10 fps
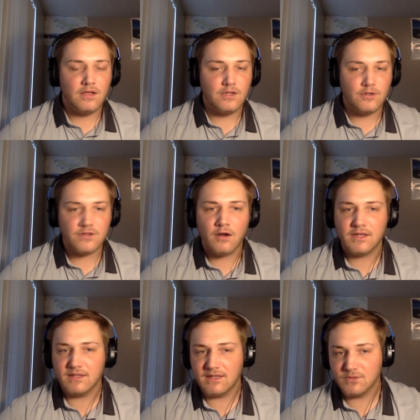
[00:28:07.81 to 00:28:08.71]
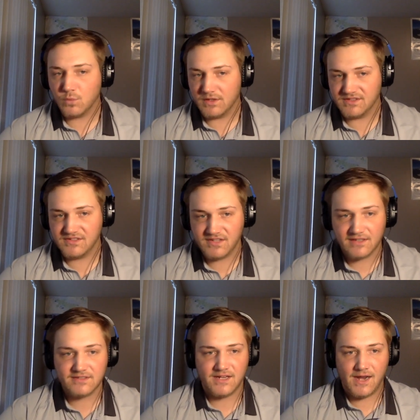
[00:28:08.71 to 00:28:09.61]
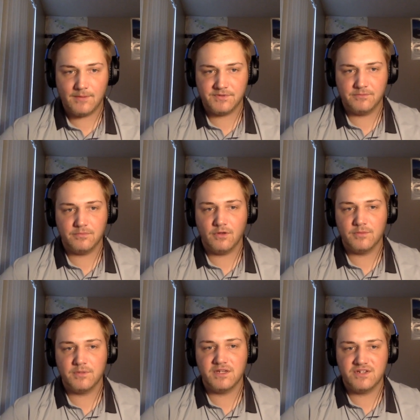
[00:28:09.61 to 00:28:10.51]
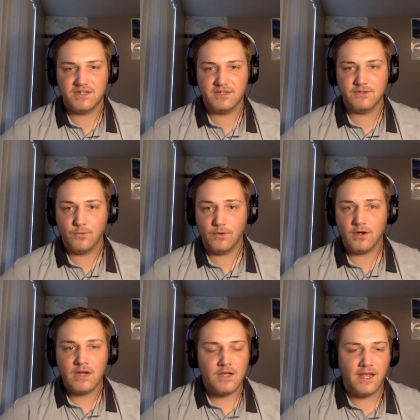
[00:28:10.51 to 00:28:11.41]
you're talking he's won 6 times on the PGA Tour,